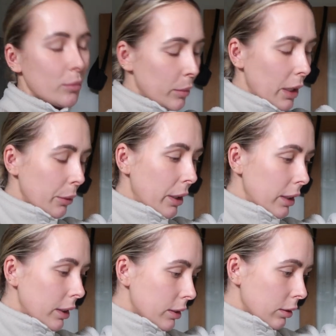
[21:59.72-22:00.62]
but anyway
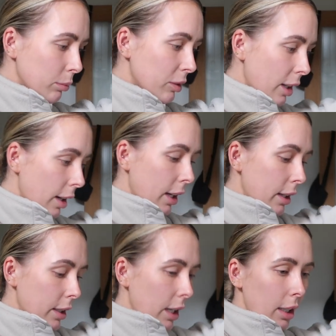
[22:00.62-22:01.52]
let's stop
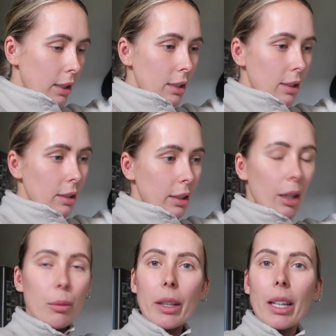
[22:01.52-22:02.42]
ranting and
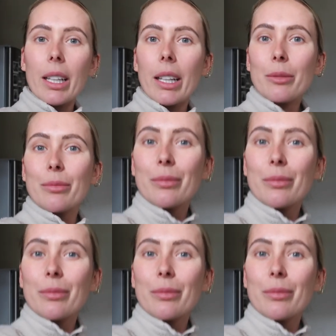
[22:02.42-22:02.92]
get on with cleaning